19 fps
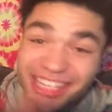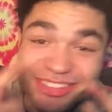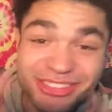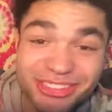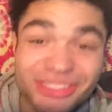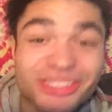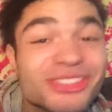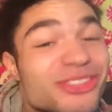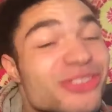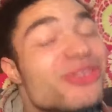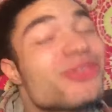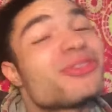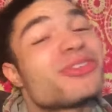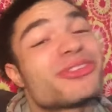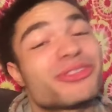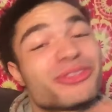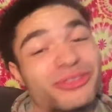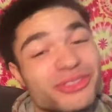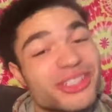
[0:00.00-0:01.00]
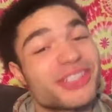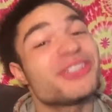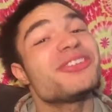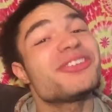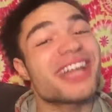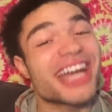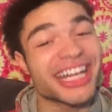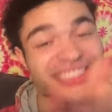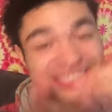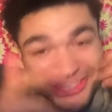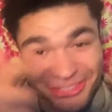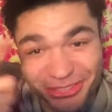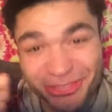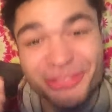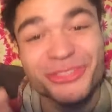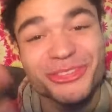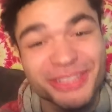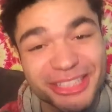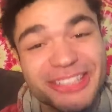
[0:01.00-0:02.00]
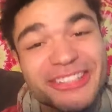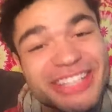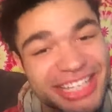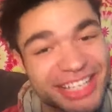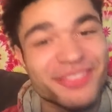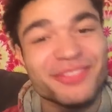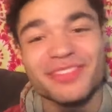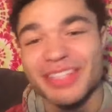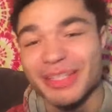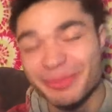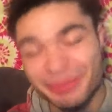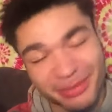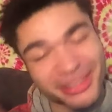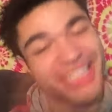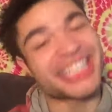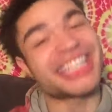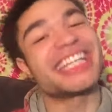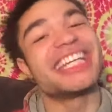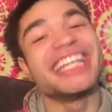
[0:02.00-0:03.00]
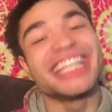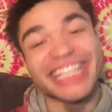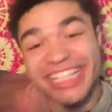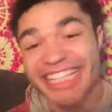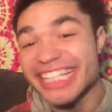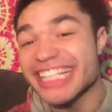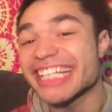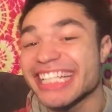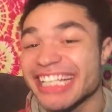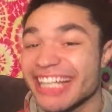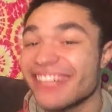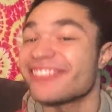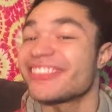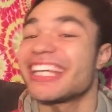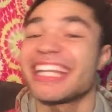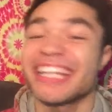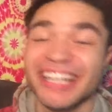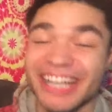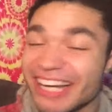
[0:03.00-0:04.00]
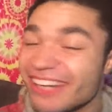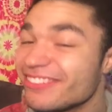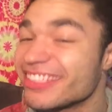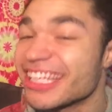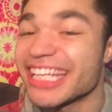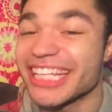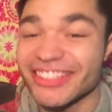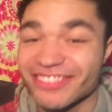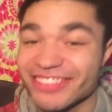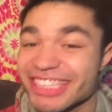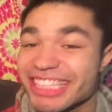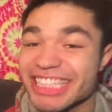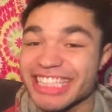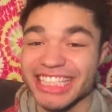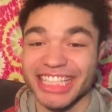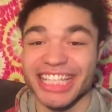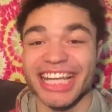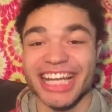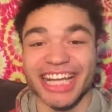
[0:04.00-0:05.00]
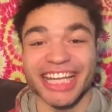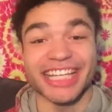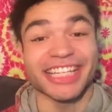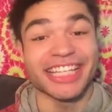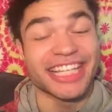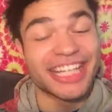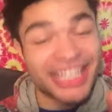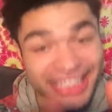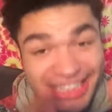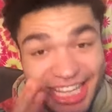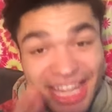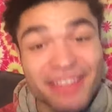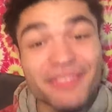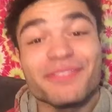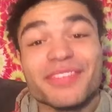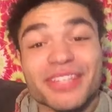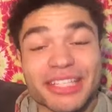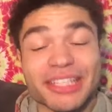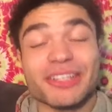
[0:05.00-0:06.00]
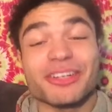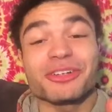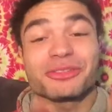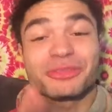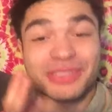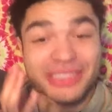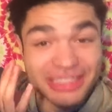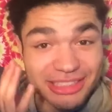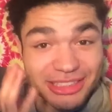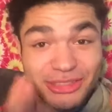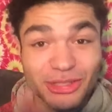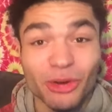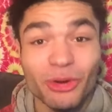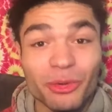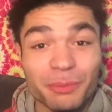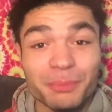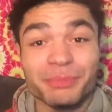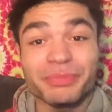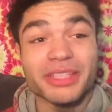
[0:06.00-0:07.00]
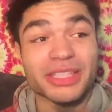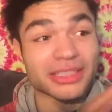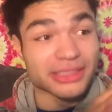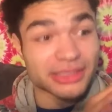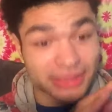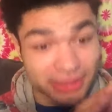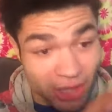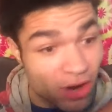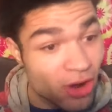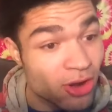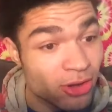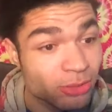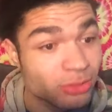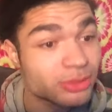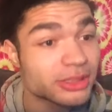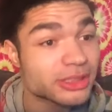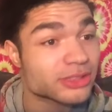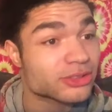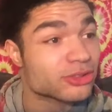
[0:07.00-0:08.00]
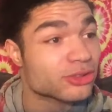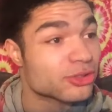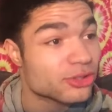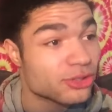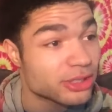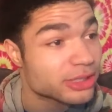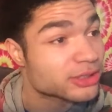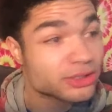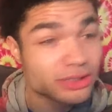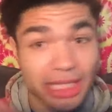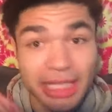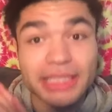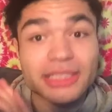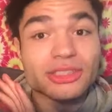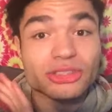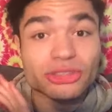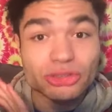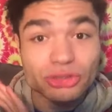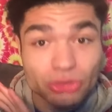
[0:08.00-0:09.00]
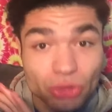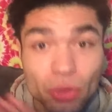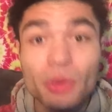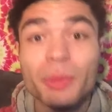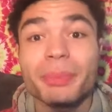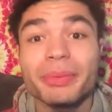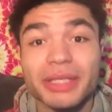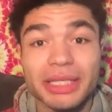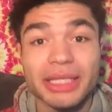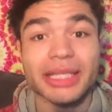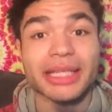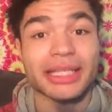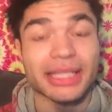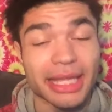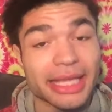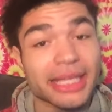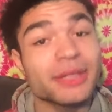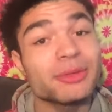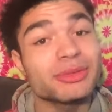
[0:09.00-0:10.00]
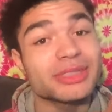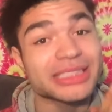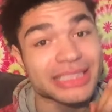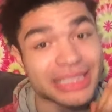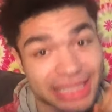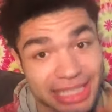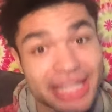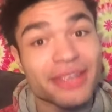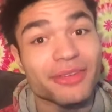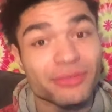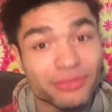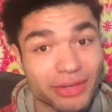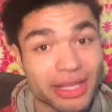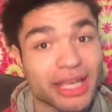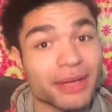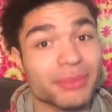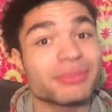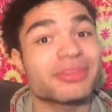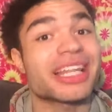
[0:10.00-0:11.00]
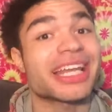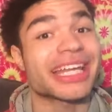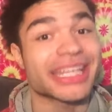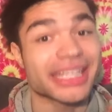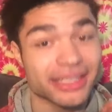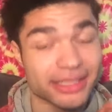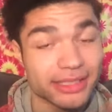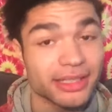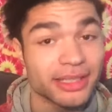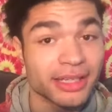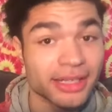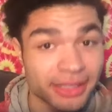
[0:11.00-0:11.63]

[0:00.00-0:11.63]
out to you for the real, you got to the real MVP. Cut that out, I'm not even gonna lie. That video was dope. The song was like stupid lit. Like, it was lit, fam. Like,